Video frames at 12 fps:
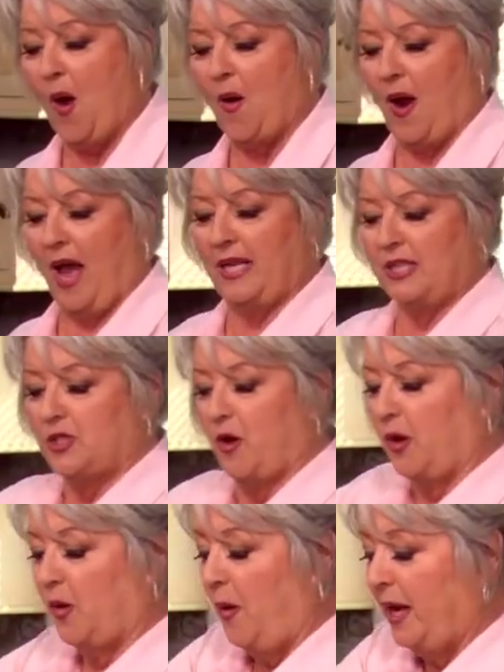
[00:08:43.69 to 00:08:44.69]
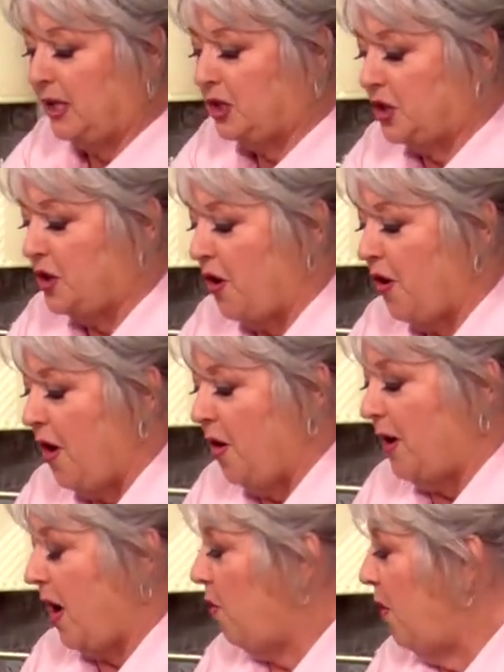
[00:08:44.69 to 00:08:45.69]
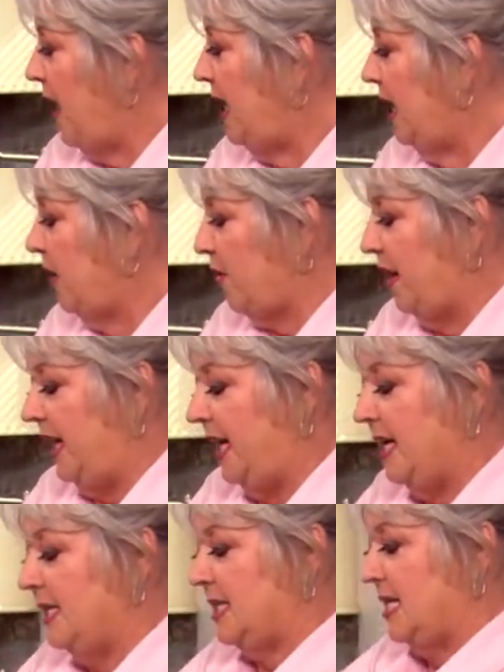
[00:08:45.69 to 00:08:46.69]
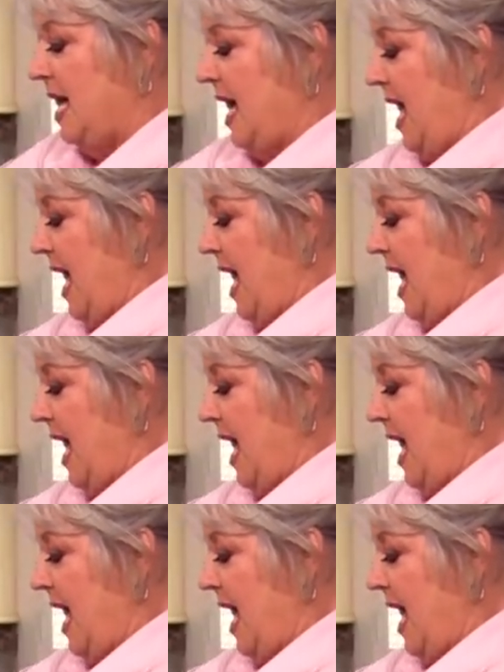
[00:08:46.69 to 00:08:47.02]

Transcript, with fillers: All right, so a quick stir on our wet ingredients.